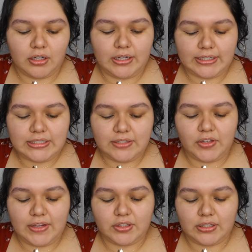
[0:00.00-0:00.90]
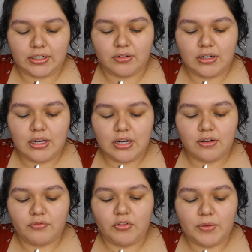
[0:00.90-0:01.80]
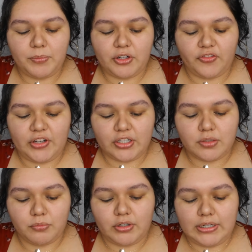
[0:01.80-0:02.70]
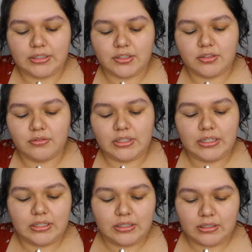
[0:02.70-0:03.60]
I guess if you have to like rub your fingers more into it,